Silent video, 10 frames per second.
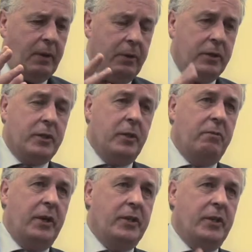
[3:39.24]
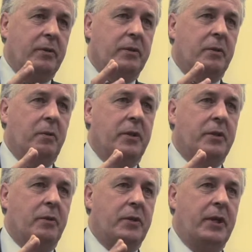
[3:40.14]
We use 2 ratios called the
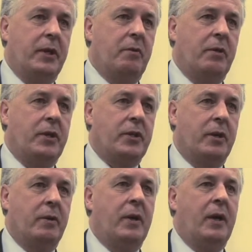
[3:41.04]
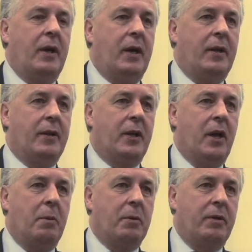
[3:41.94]
Sortino ratio and the
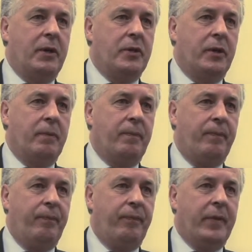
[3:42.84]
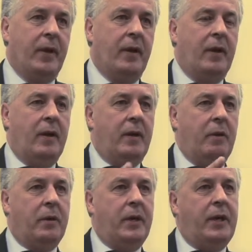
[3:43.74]
Karma ratio.
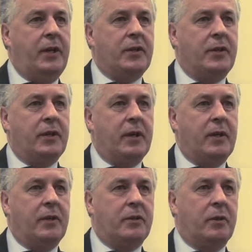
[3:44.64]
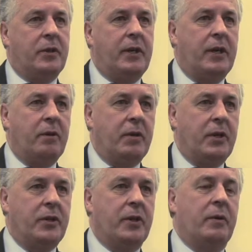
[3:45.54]
Looking at each in turn, the Sortino
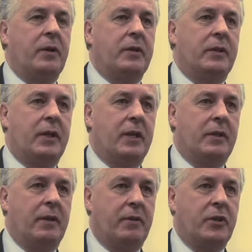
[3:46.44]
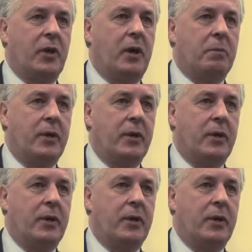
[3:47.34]
ratio is a cousin of the Sharpe